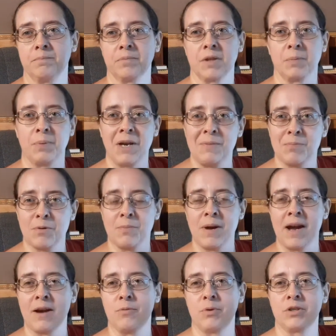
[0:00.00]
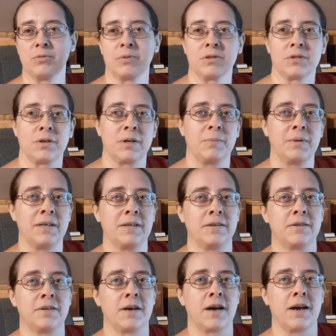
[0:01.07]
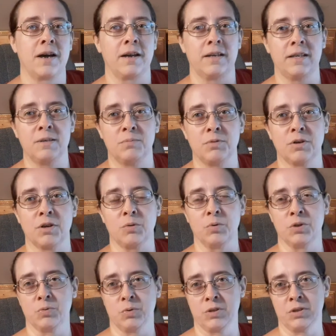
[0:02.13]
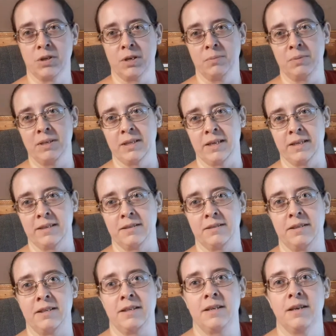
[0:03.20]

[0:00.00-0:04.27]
the paperback, which one's going to be the ebook, and which one's going to be like the.